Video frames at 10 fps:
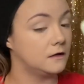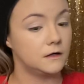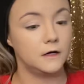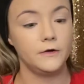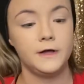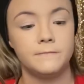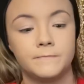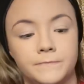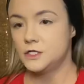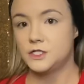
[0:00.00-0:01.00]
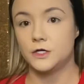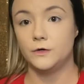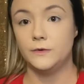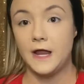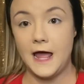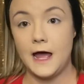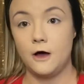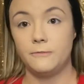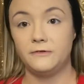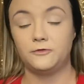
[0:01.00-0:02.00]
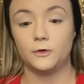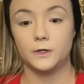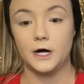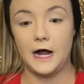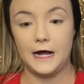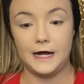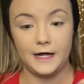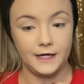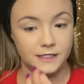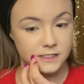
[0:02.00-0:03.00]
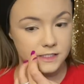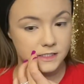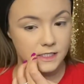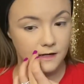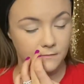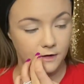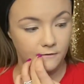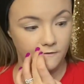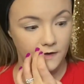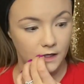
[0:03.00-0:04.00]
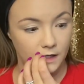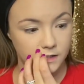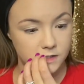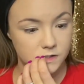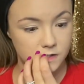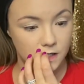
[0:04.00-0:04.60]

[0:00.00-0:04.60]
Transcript: Okay. So now, before I set my face,